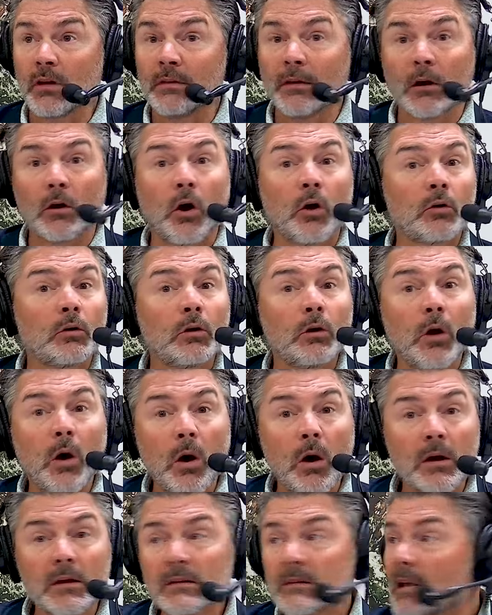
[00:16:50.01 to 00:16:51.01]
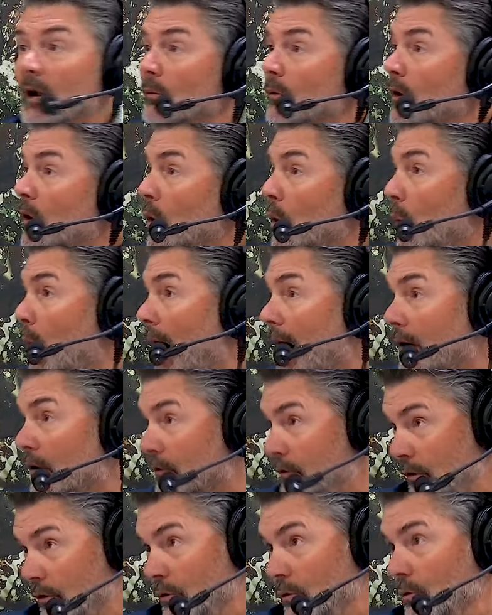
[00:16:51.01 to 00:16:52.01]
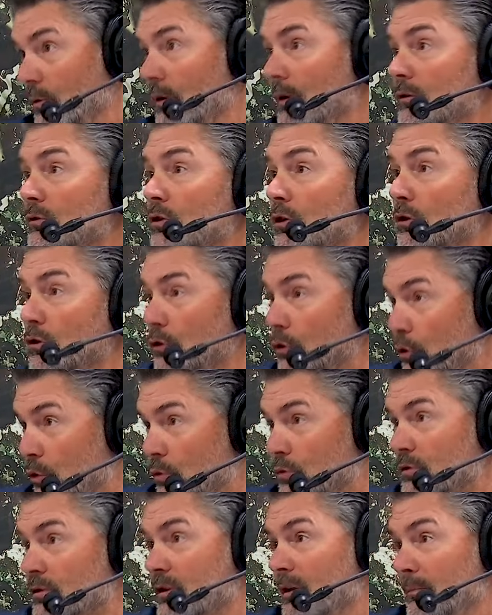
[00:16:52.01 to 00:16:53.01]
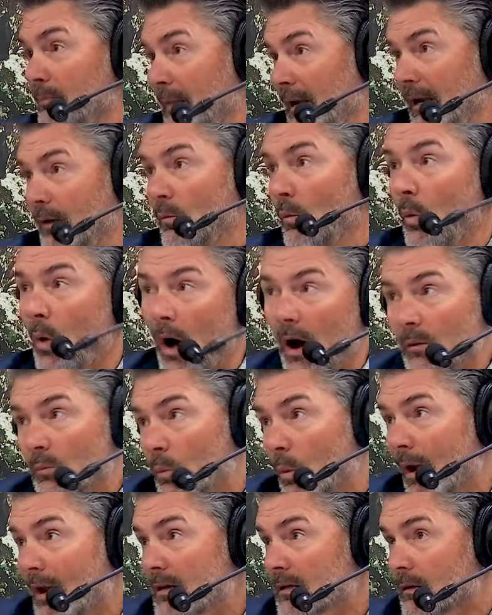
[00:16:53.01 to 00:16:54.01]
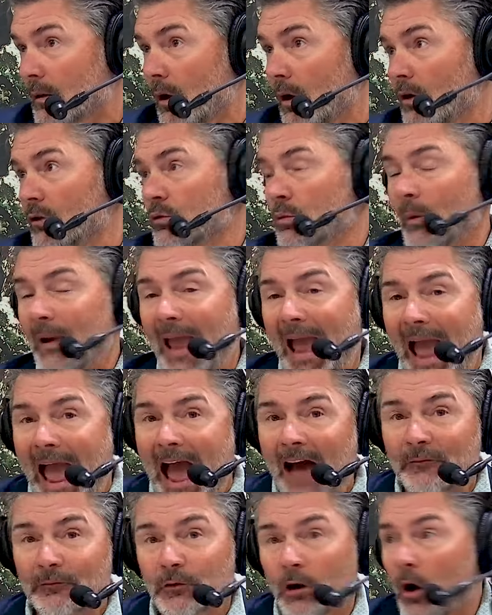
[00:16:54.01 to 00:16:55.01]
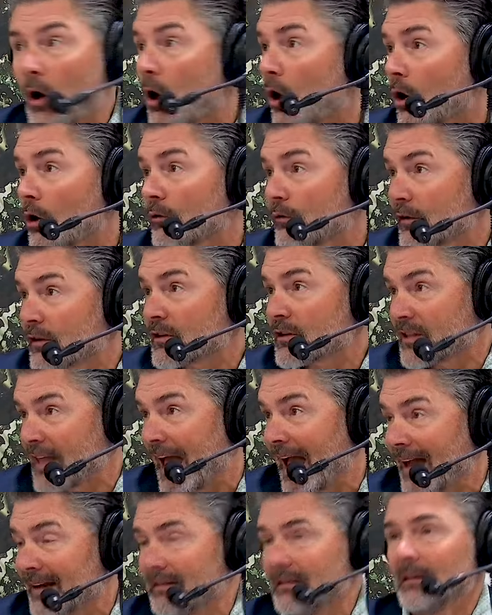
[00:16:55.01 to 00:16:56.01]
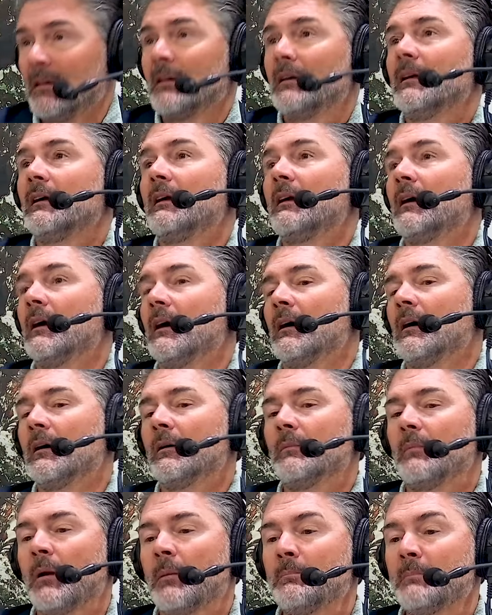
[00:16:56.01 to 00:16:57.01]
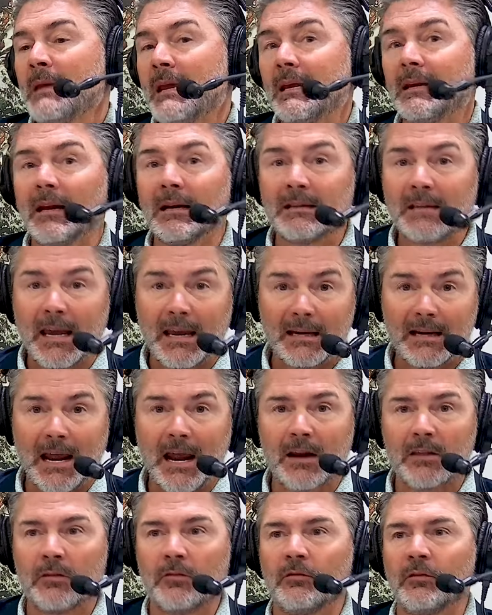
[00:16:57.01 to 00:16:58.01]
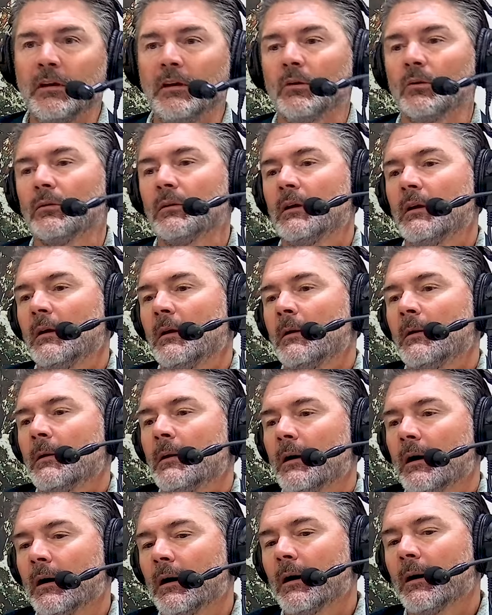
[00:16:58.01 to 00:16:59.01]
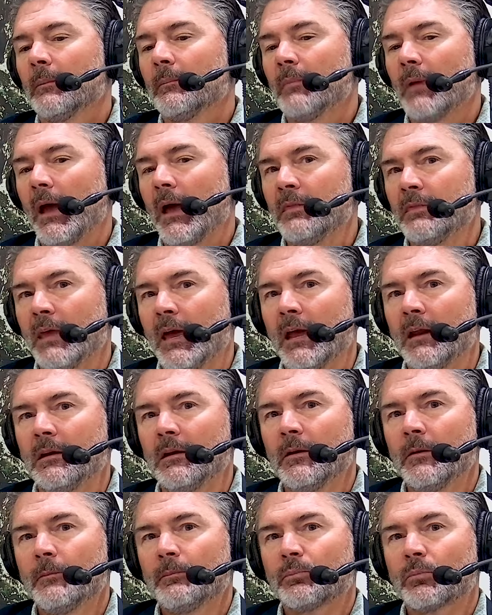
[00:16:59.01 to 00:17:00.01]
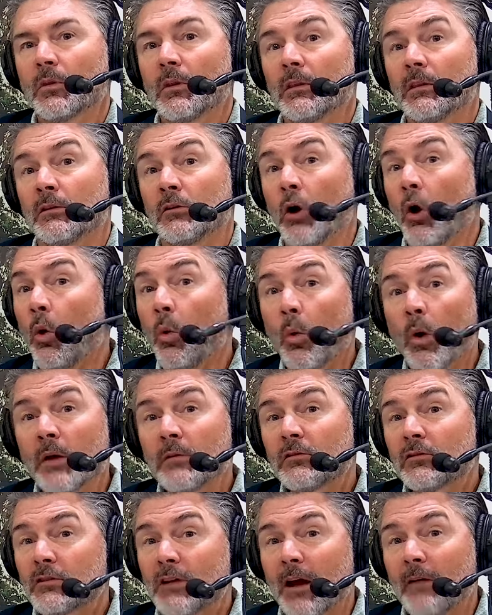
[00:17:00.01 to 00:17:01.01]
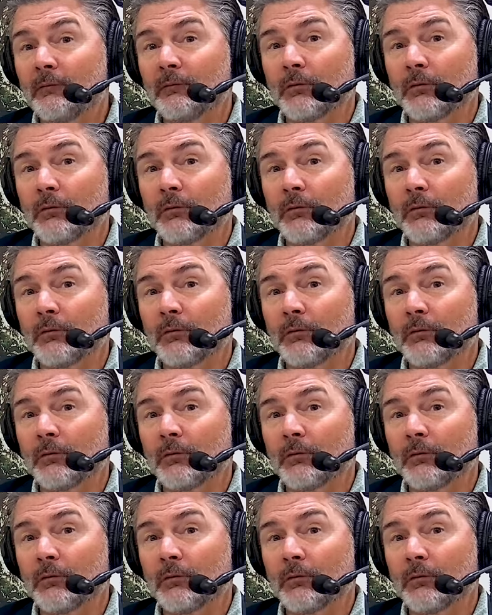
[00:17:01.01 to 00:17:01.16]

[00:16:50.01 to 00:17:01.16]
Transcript: and there are laws that require you to use the meat. Wanton waste laws. We have to harvest that meat and take it out of the field. And then go one step